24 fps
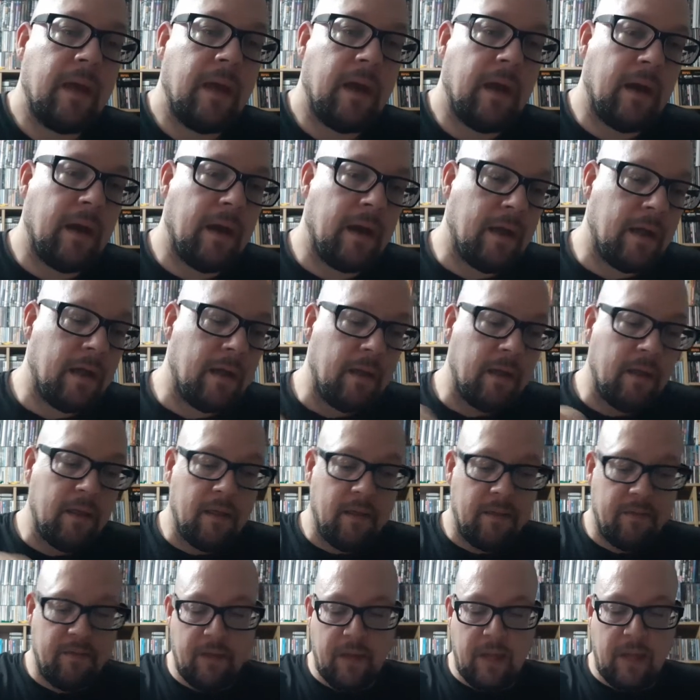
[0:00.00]
Uh,
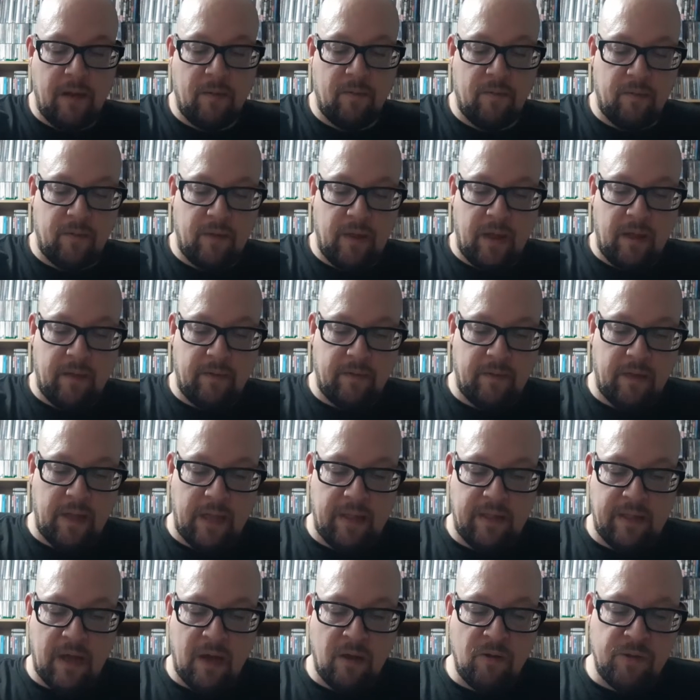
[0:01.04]
it, it,
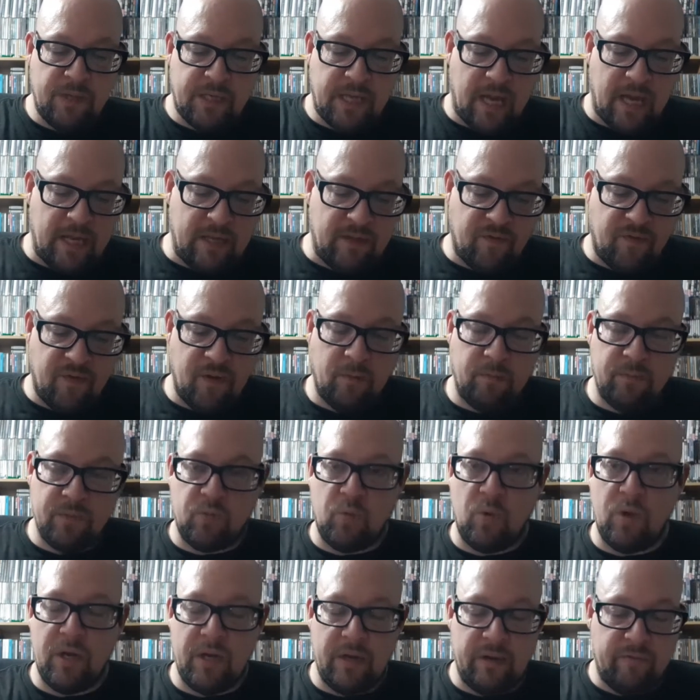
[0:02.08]
in those days, films
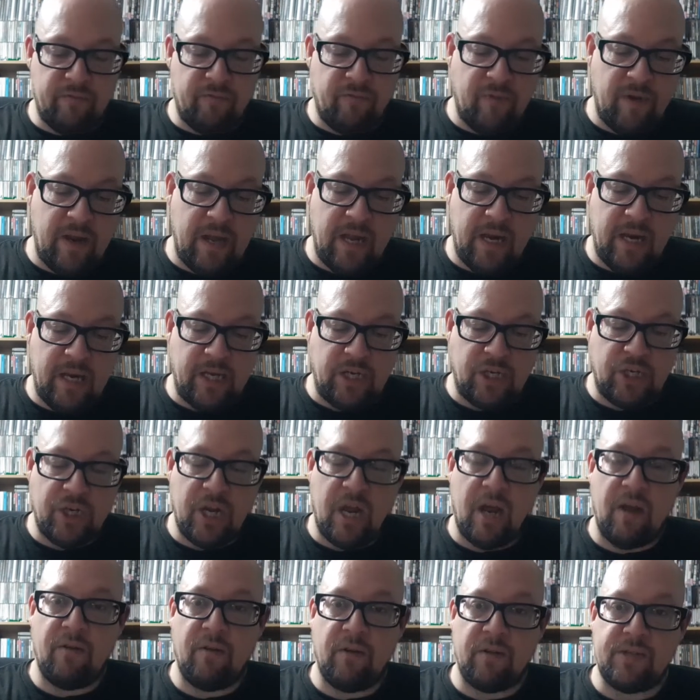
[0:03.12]
weren't really
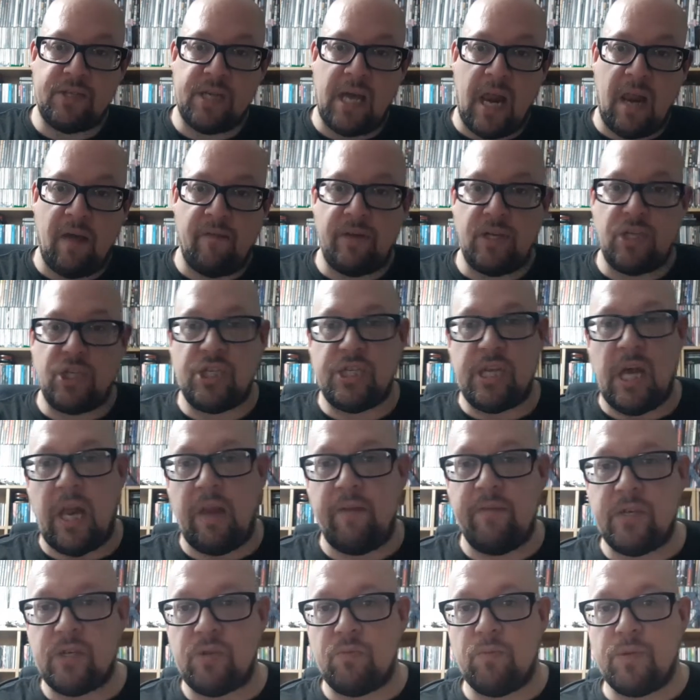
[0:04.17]
shown on television.
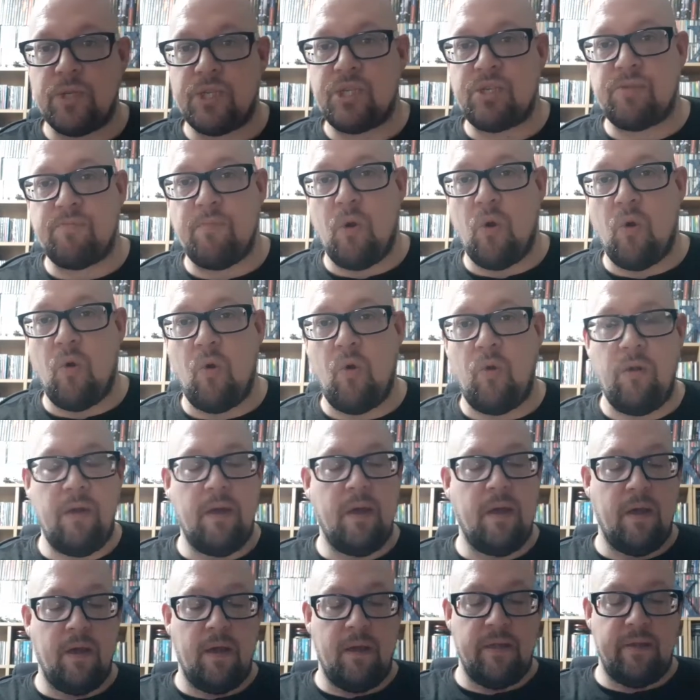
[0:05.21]
Television was small.
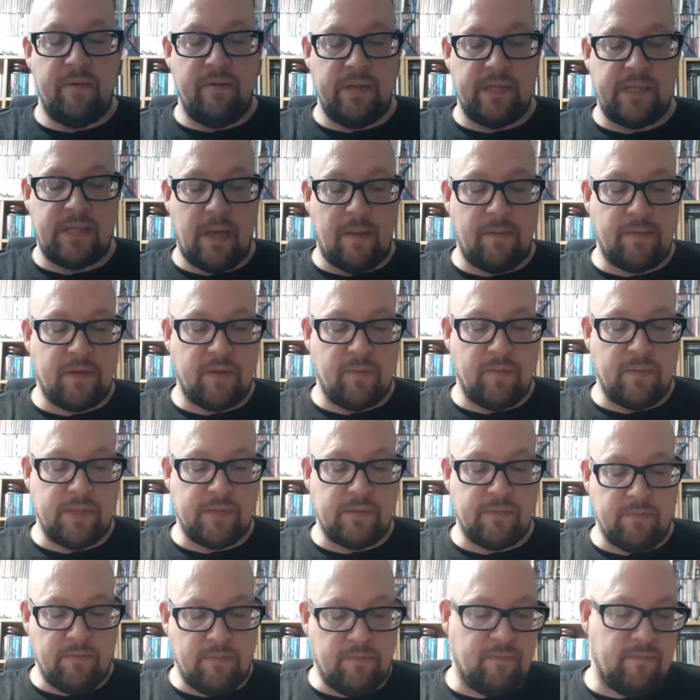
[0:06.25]
The reception
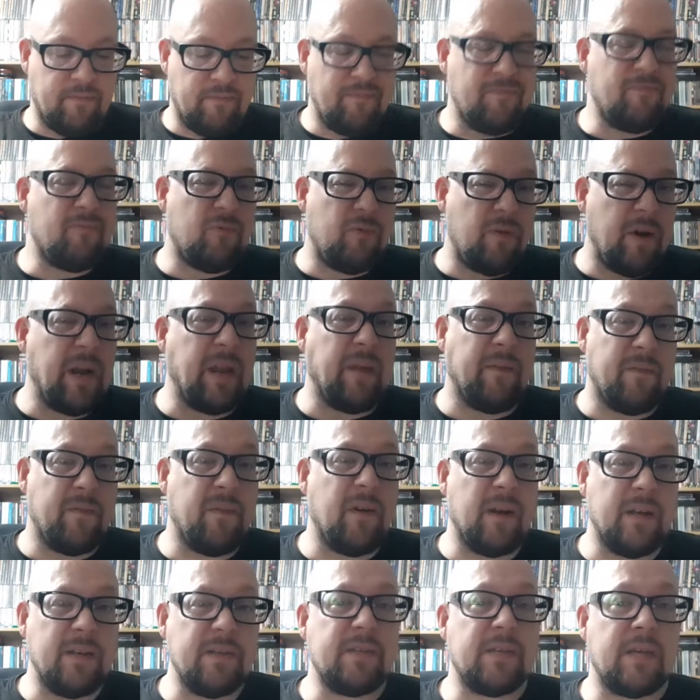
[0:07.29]
was pretty
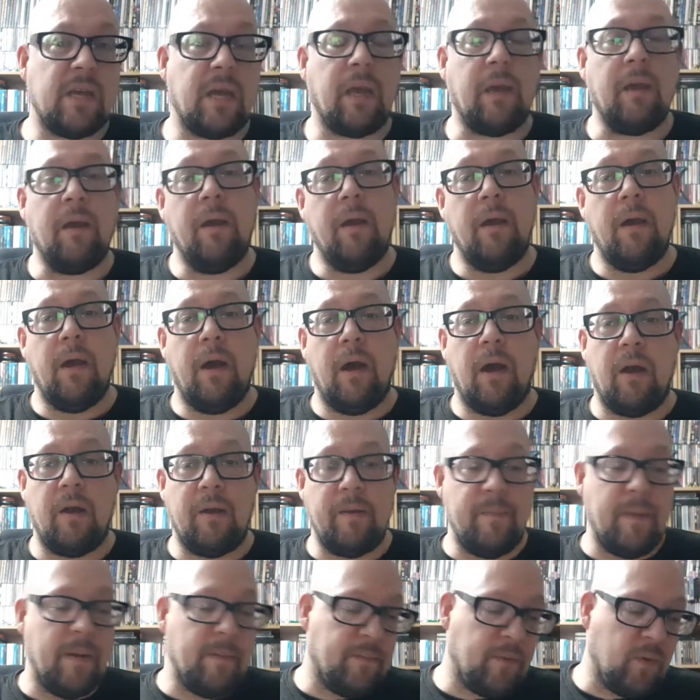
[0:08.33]
fussy. I
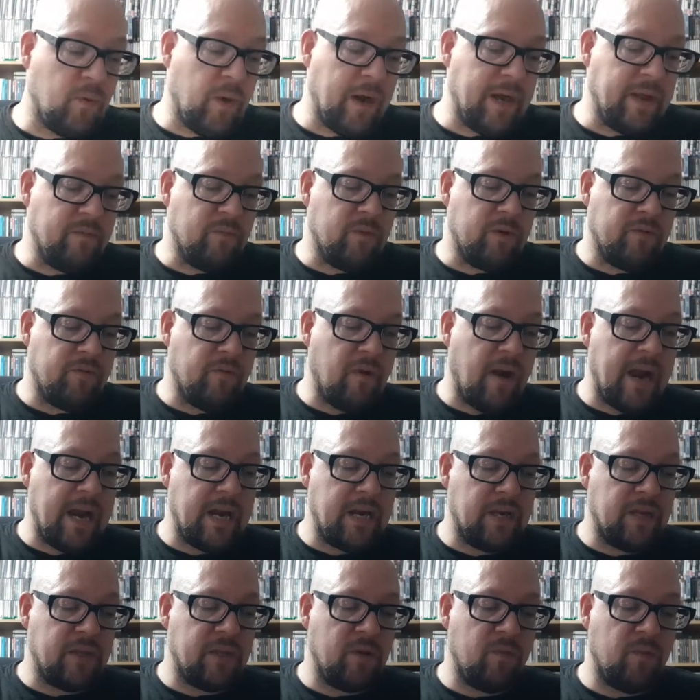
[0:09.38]
remember when it would rain
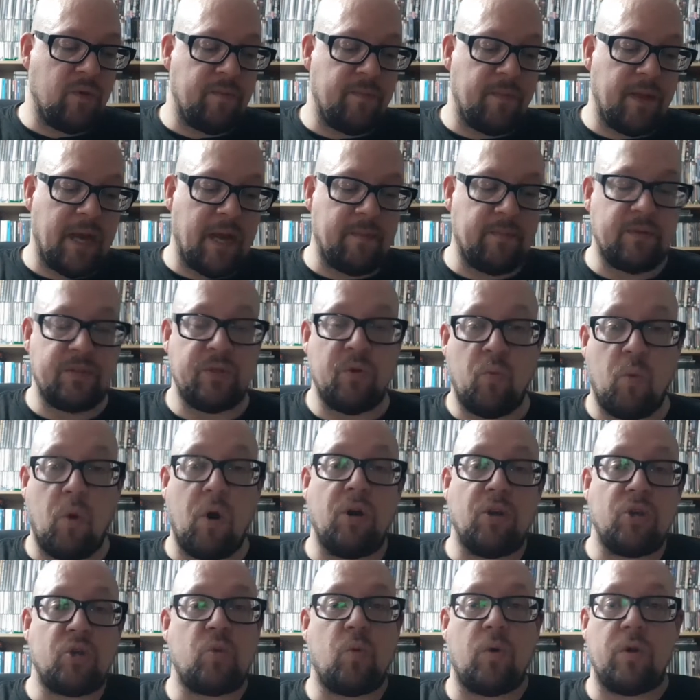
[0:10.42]
and you wouldn't be able to
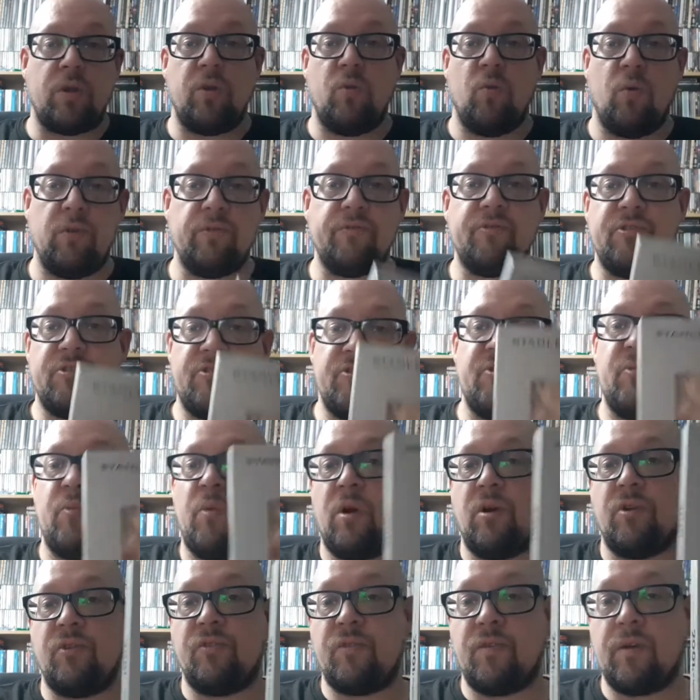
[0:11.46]
watch what you wanted to
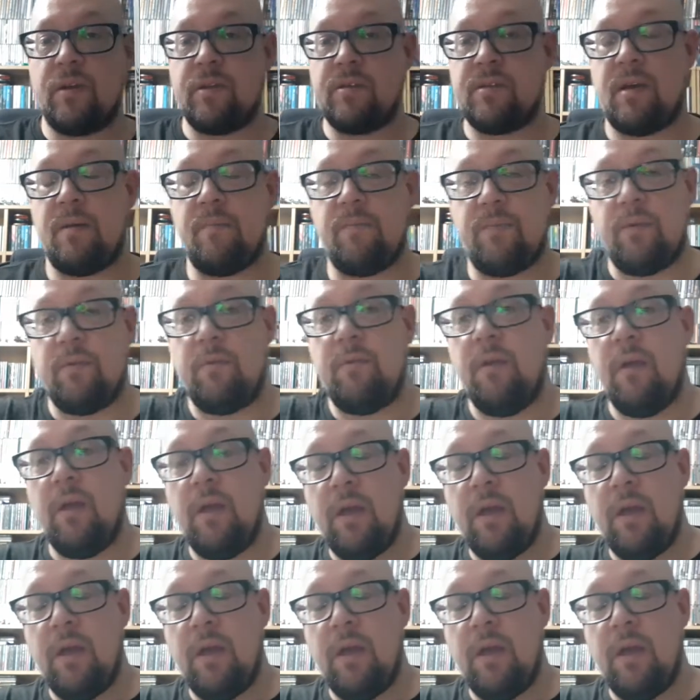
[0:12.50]
watch, for example.